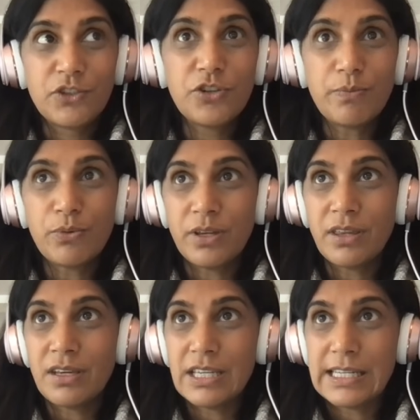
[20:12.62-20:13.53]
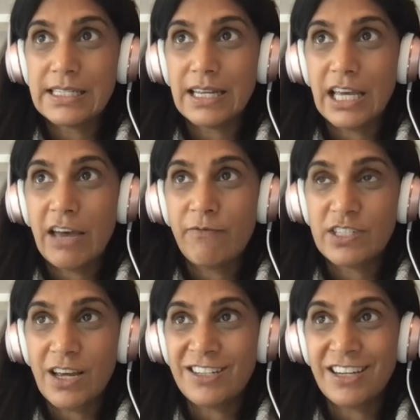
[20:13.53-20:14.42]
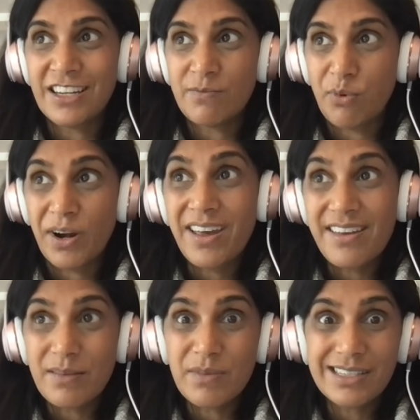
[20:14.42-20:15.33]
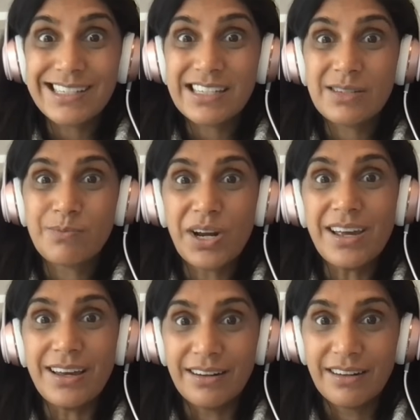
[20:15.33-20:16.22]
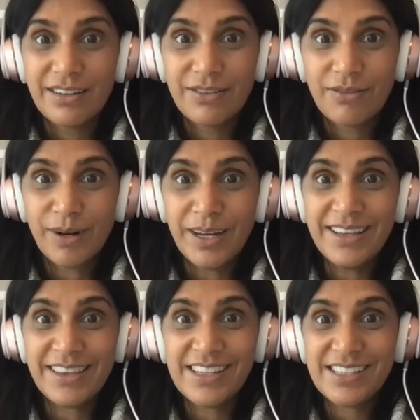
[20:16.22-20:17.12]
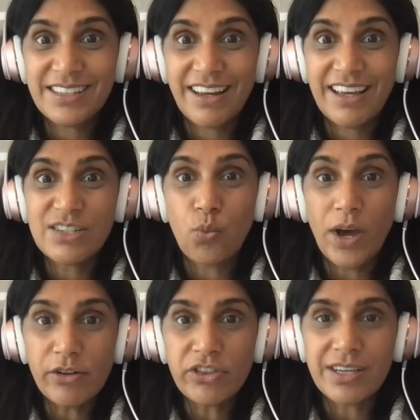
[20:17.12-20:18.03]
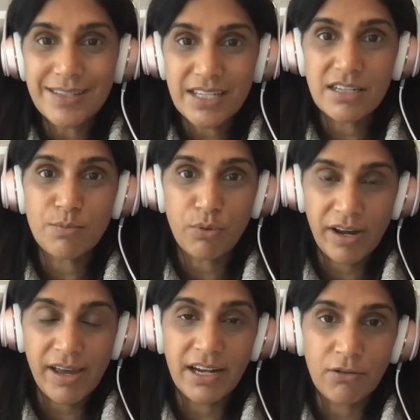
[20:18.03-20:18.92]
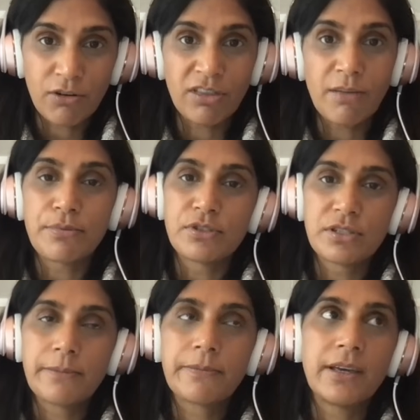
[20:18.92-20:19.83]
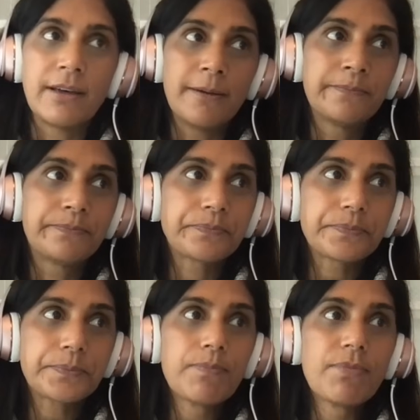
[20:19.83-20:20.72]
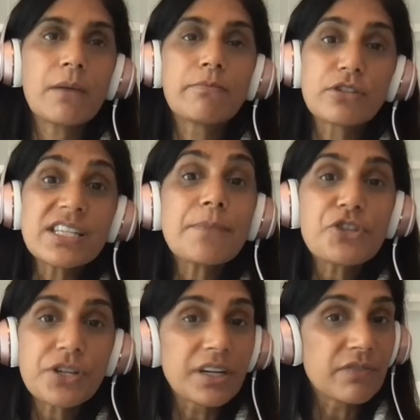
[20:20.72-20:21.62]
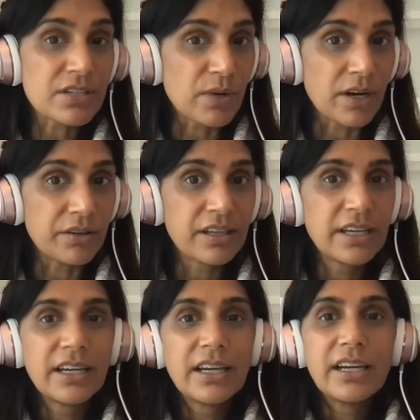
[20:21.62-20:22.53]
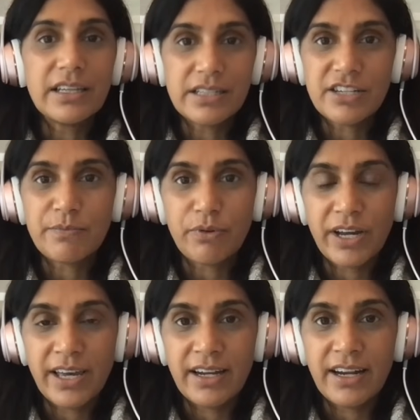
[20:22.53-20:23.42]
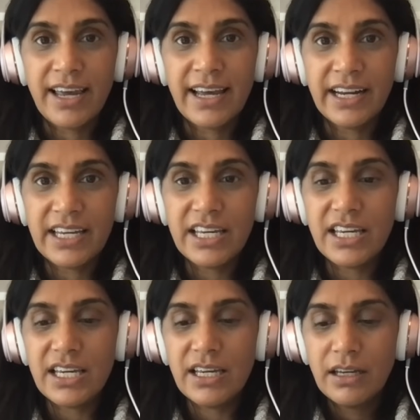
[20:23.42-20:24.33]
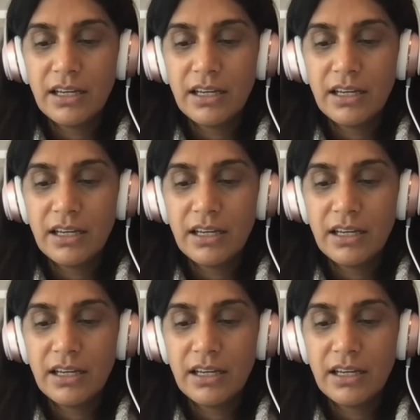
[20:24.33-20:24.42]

the point that he's emphasizing his brand, I mean, this is his brand, right? His wealth is his brand, or the perception of his wealth is his brand, and he